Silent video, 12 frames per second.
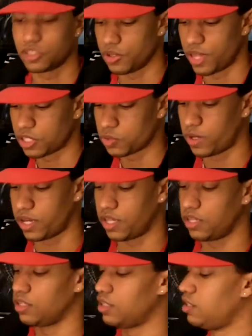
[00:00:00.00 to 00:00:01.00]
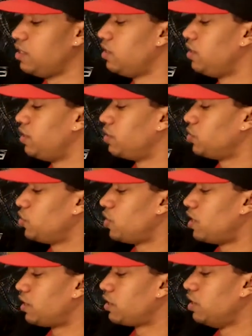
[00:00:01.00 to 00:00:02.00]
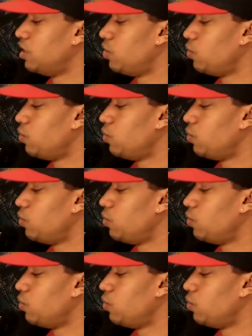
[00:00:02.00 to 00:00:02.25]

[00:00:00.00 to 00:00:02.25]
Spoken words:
So that's why you go strong,